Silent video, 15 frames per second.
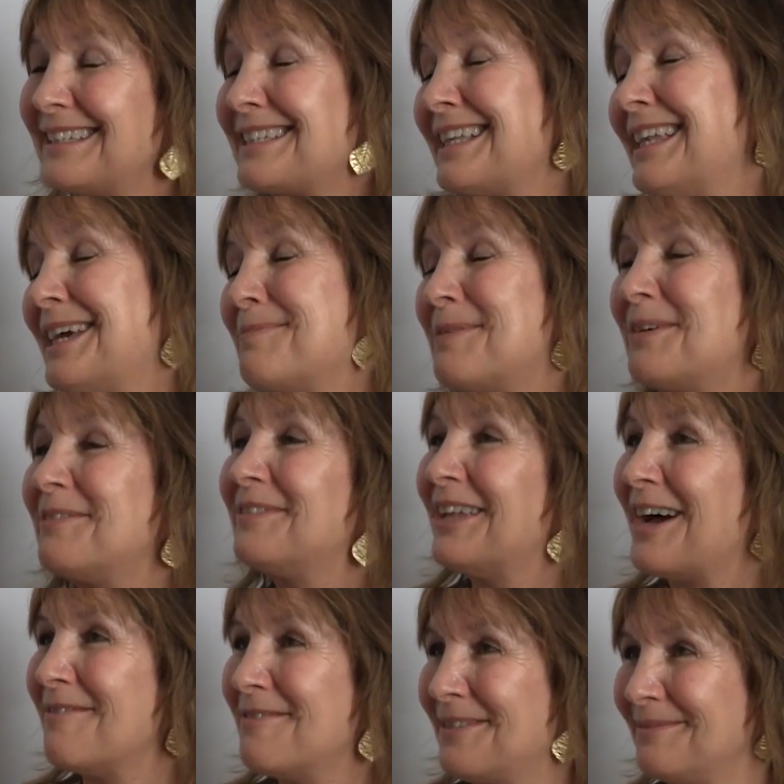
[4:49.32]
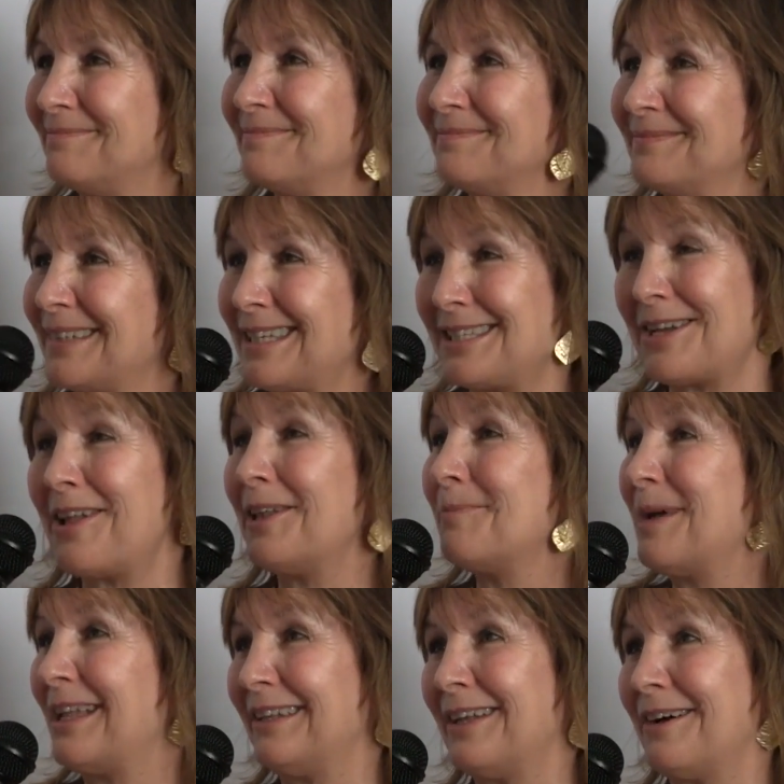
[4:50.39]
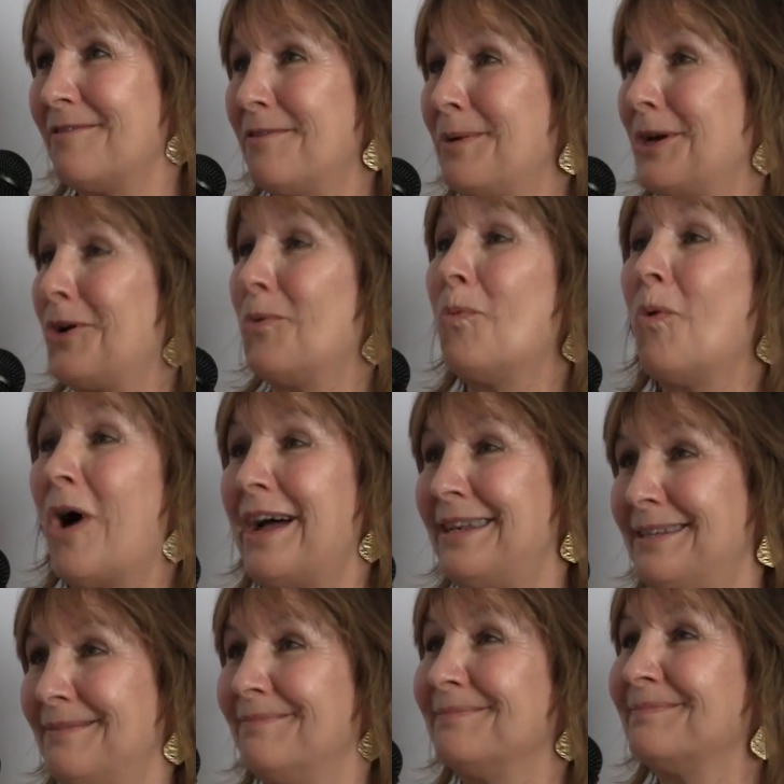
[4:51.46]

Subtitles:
It's a labor of love. It's all about love. We are one.